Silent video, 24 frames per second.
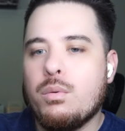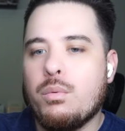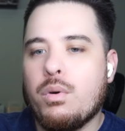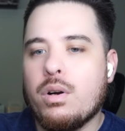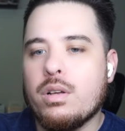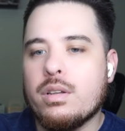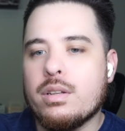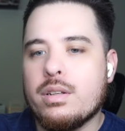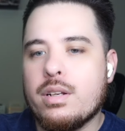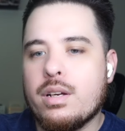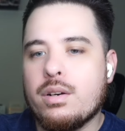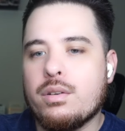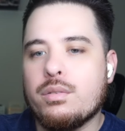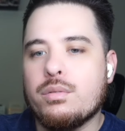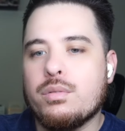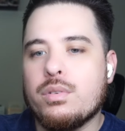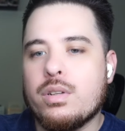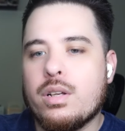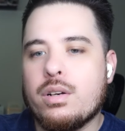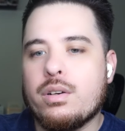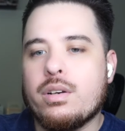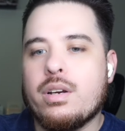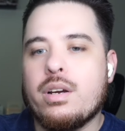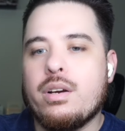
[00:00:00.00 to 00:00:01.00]
Wildin' out
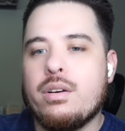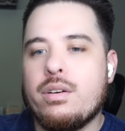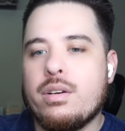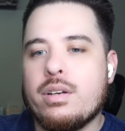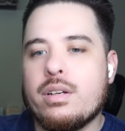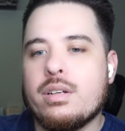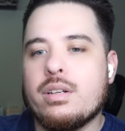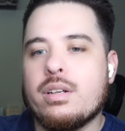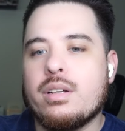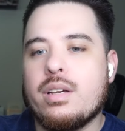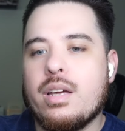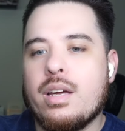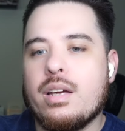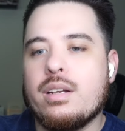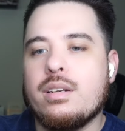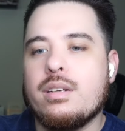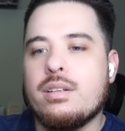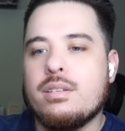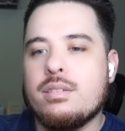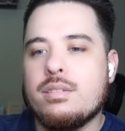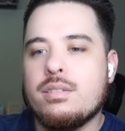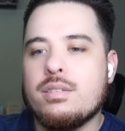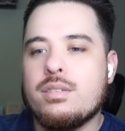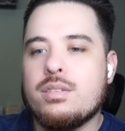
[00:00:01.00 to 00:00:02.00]
without carrying a
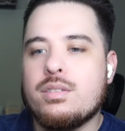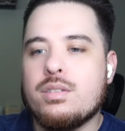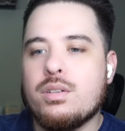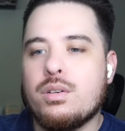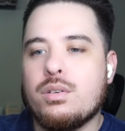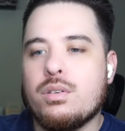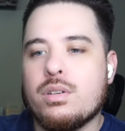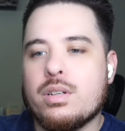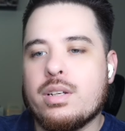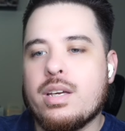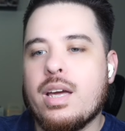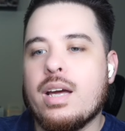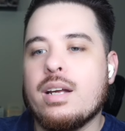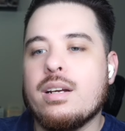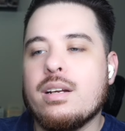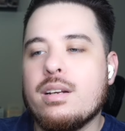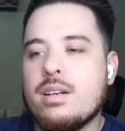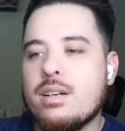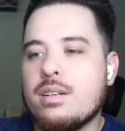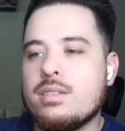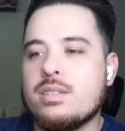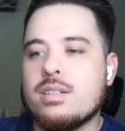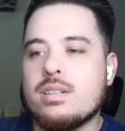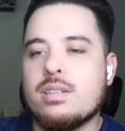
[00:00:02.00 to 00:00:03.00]
cannon. So a
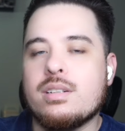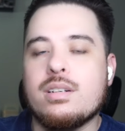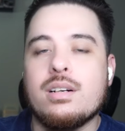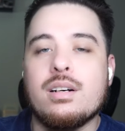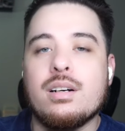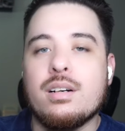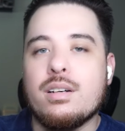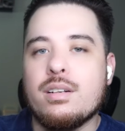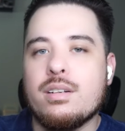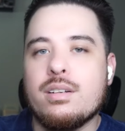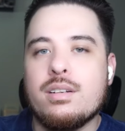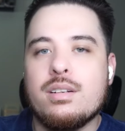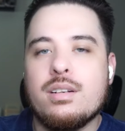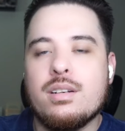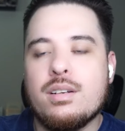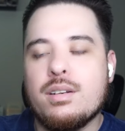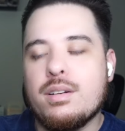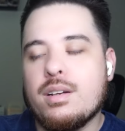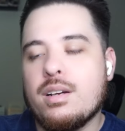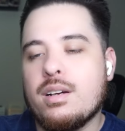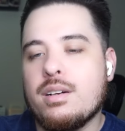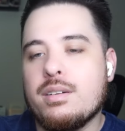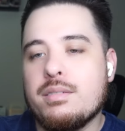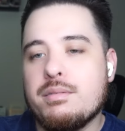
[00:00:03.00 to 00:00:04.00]
cannon is a gun,
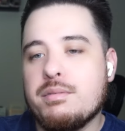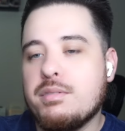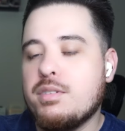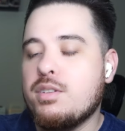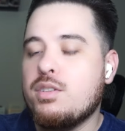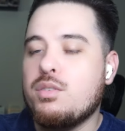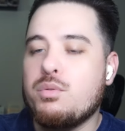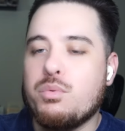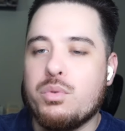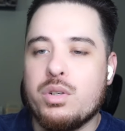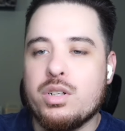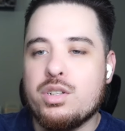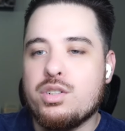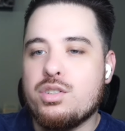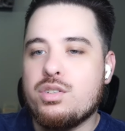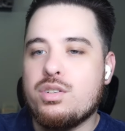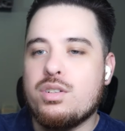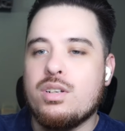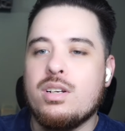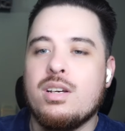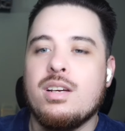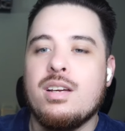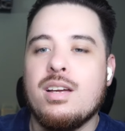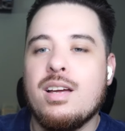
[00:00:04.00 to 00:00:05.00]

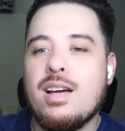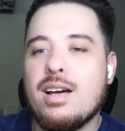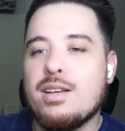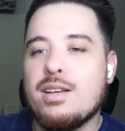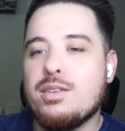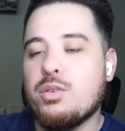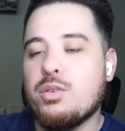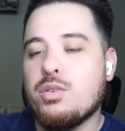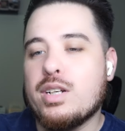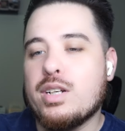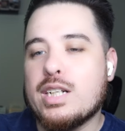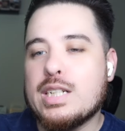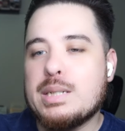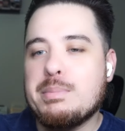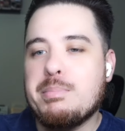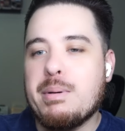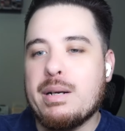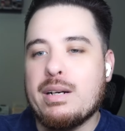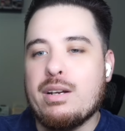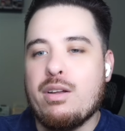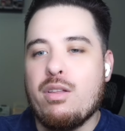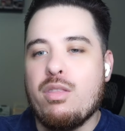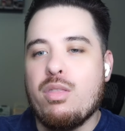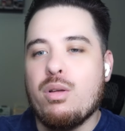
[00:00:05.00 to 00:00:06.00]
which I don't
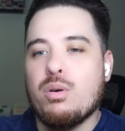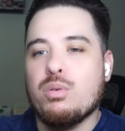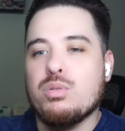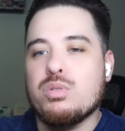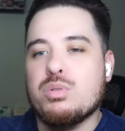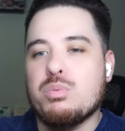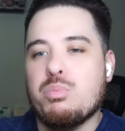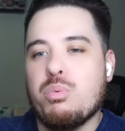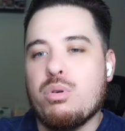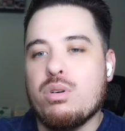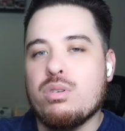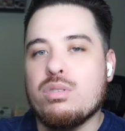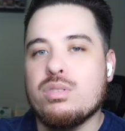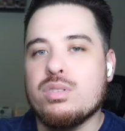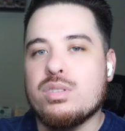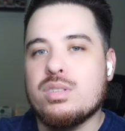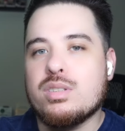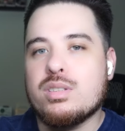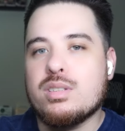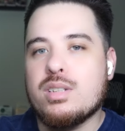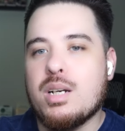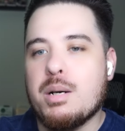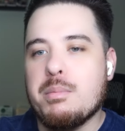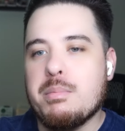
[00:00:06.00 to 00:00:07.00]
expect those
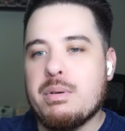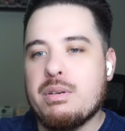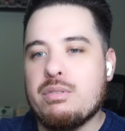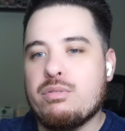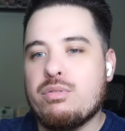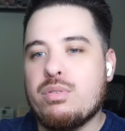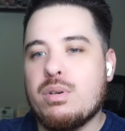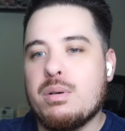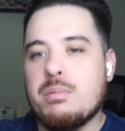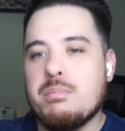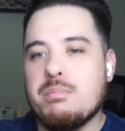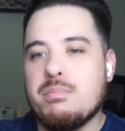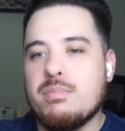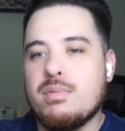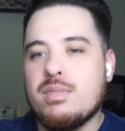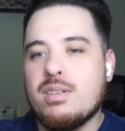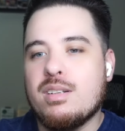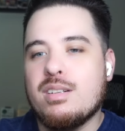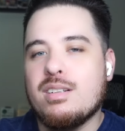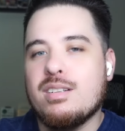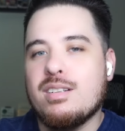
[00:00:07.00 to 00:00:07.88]
words coming from